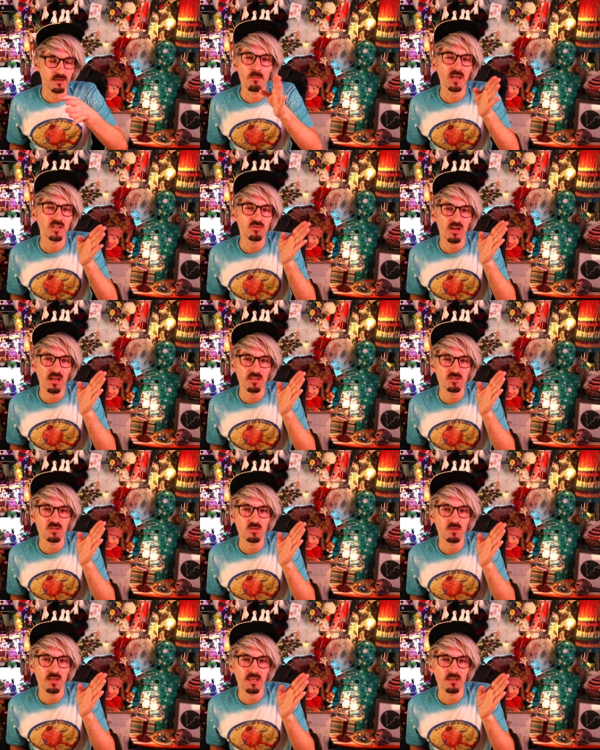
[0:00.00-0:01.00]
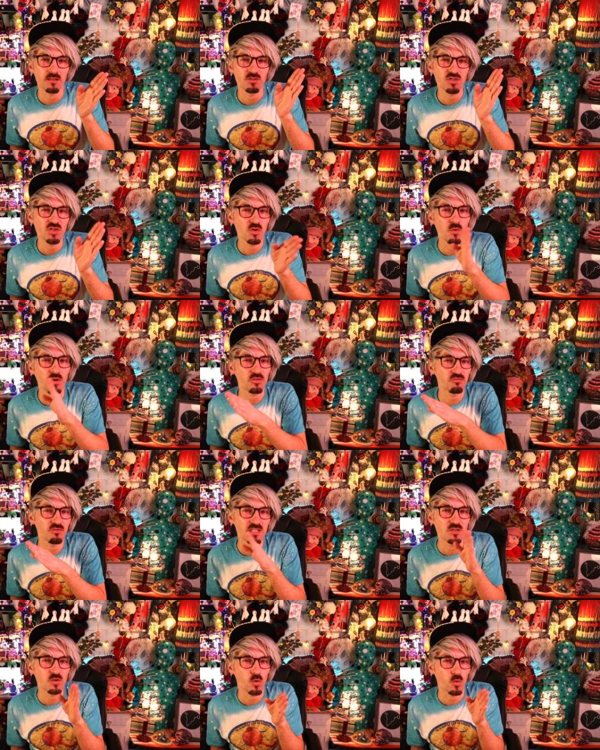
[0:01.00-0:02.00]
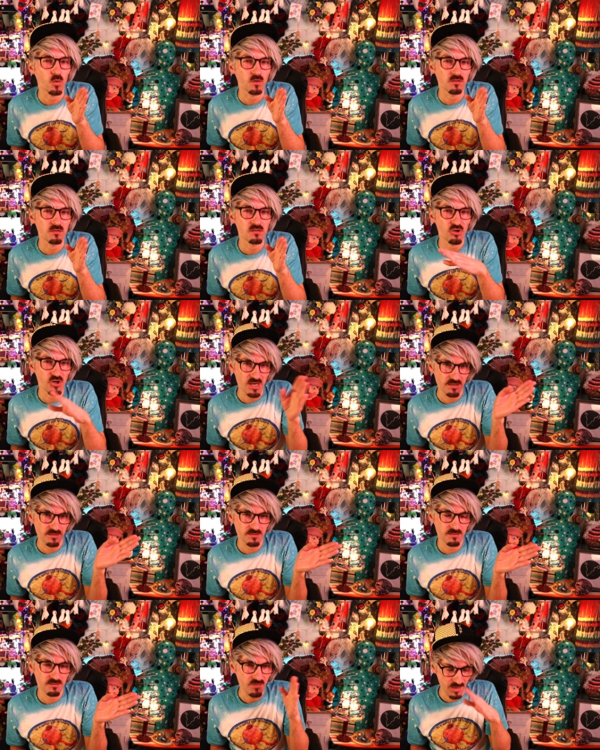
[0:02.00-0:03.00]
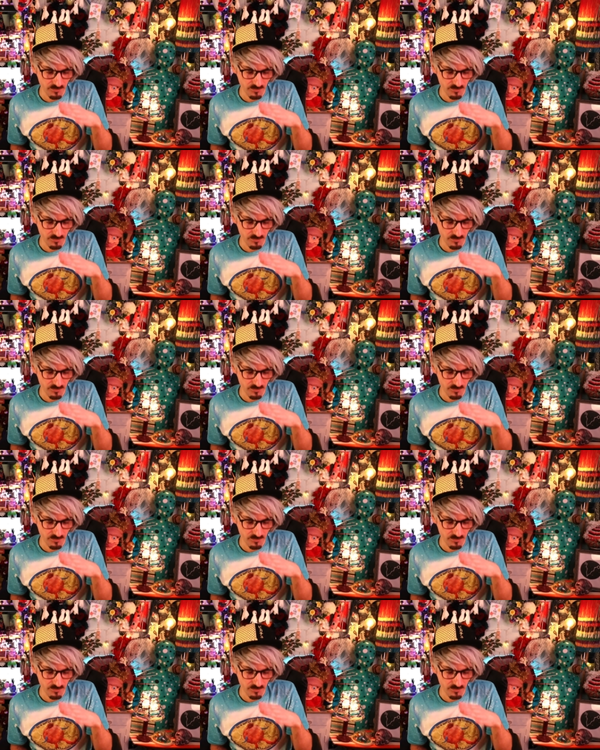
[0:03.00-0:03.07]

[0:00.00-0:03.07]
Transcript: I might try and do like a two or three toned print, if